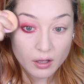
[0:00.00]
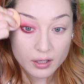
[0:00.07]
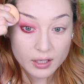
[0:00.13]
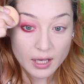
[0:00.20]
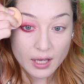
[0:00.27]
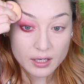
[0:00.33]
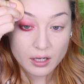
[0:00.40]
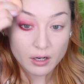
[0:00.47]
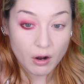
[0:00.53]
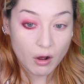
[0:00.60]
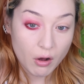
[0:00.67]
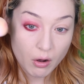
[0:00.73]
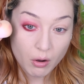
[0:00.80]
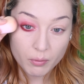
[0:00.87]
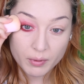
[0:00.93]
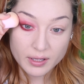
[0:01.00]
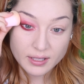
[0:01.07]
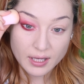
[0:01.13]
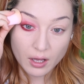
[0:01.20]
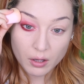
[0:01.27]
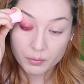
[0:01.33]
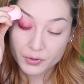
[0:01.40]
Again, it
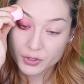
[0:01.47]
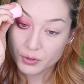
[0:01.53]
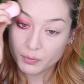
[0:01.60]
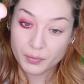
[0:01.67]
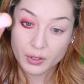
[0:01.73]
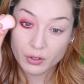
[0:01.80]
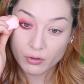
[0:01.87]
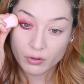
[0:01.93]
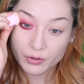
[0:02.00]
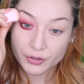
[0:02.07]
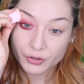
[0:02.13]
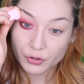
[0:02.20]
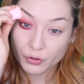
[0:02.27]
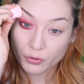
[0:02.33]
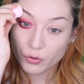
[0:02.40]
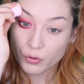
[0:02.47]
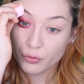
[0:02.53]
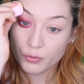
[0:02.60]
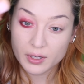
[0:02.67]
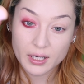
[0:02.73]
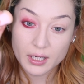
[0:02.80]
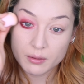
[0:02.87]
always helps to build your
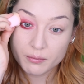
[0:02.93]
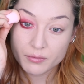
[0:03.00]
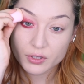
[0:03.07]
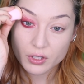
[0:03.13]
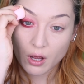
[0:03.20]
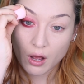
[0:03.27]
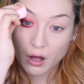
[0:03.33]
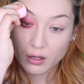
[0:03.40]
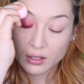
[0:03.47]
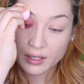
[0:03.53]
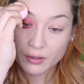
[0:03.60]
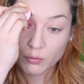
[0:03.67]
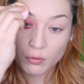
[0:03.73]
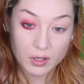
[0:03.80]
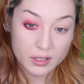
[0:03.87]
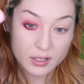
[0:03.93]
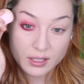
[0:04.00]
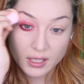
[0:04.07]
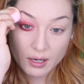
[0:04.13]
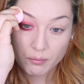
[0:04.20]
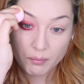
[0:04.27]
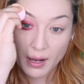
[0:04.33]
creams all at once
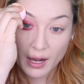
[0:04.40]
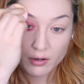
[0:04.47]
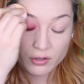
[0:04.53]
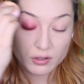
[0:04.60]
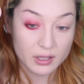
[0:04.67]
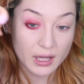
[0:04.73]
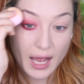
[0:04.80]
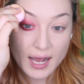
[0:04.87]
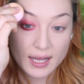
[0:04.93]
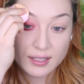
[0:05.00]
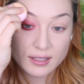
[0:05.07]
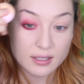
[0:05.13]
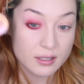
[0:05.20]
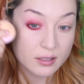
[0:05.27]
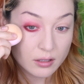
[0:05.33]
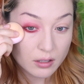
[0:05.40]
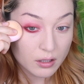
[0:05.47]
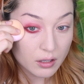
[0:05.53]
and powder last